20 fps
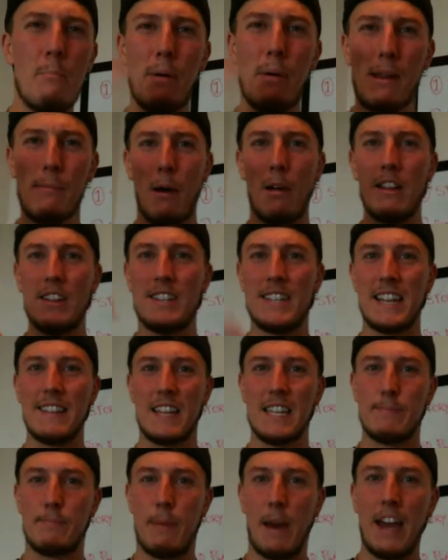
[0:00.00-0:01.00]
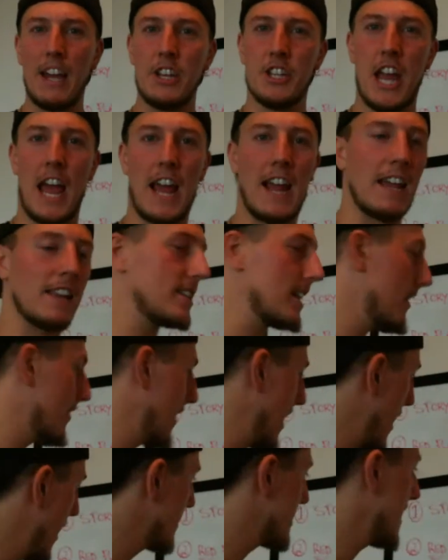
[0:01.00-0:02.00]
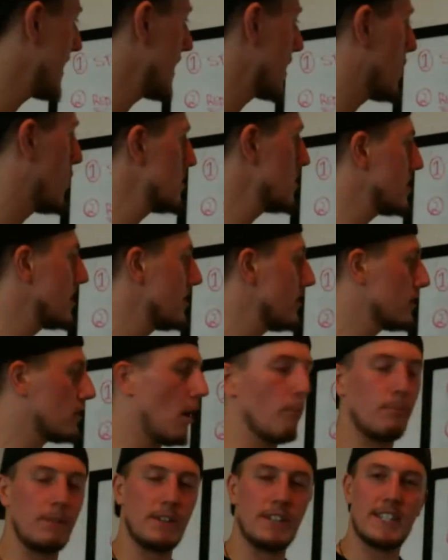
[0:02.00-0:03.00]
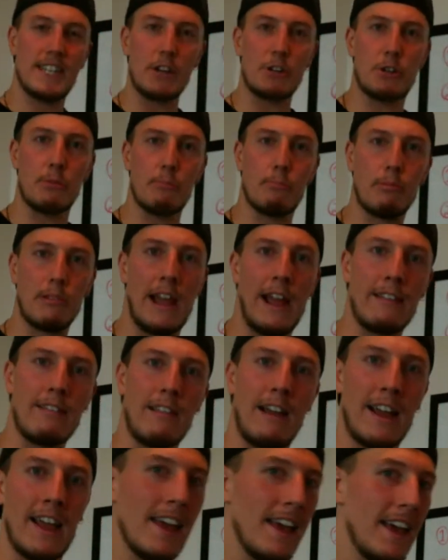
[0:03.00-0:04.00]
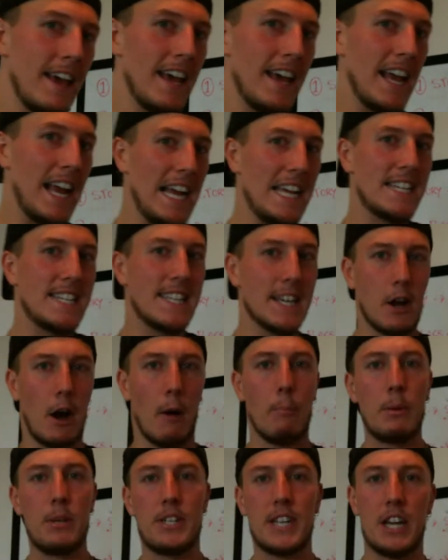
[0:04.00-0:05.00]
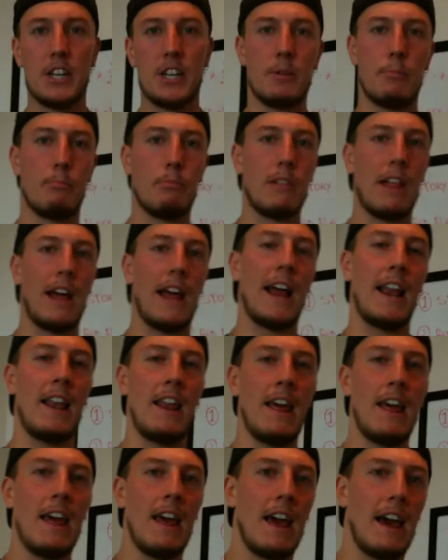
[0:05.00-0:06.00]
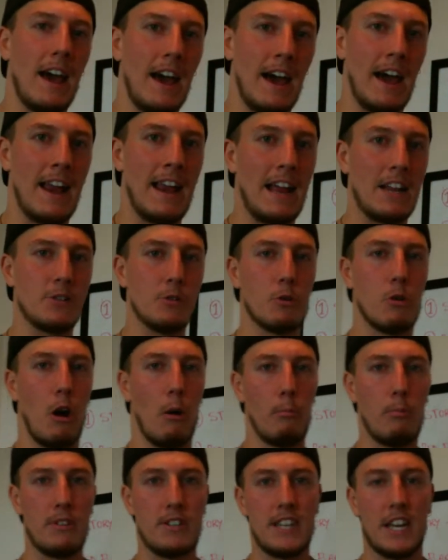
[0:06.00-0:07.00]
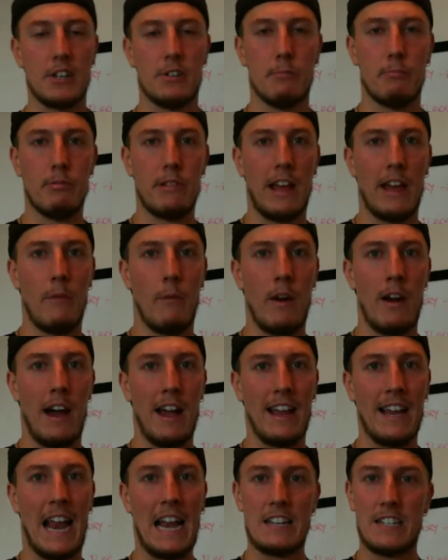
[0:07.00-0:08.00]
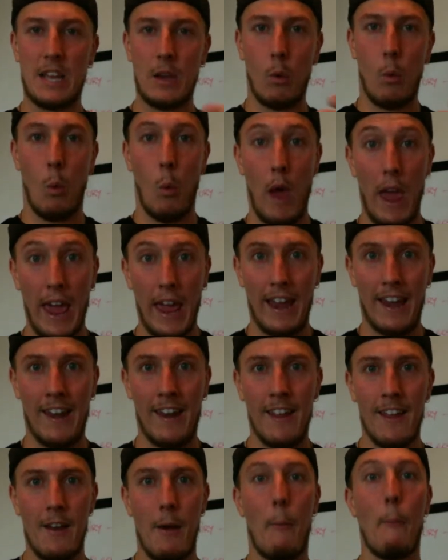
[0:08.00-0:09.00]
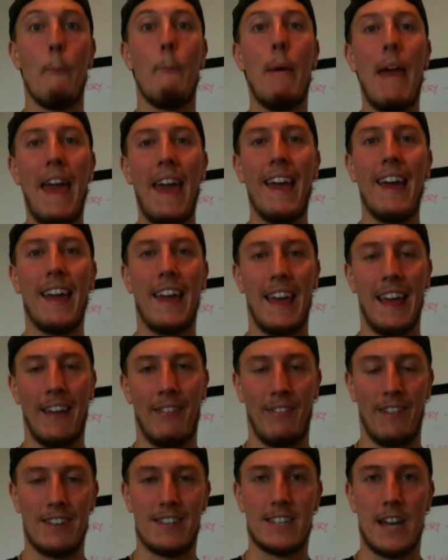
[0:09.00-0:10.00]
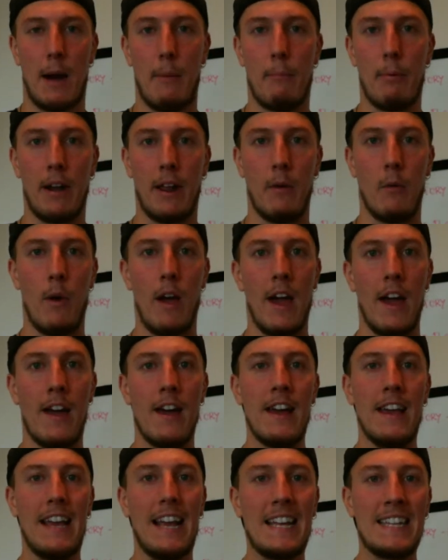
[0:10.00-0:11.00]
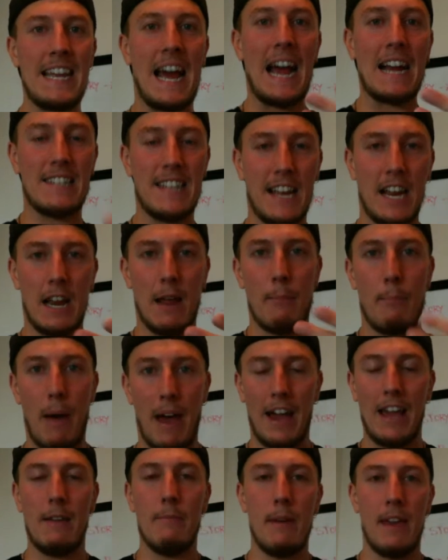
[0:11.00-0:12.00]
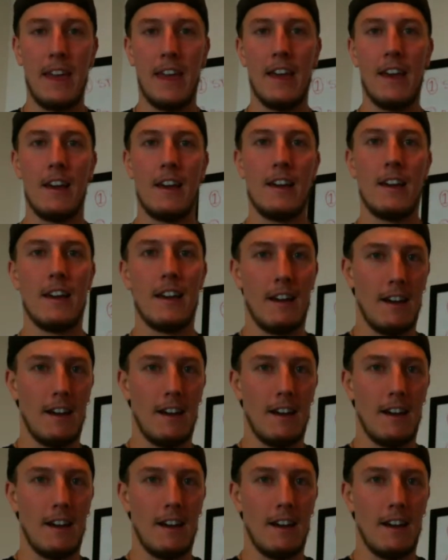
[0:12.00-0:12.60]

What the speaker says: But I'm only seeing this paycheck. And so then I started questioning the compensation plan. Like, is the compensation plan an actual compensation plan where I can actually win big in this company? Where is it actually going to pay me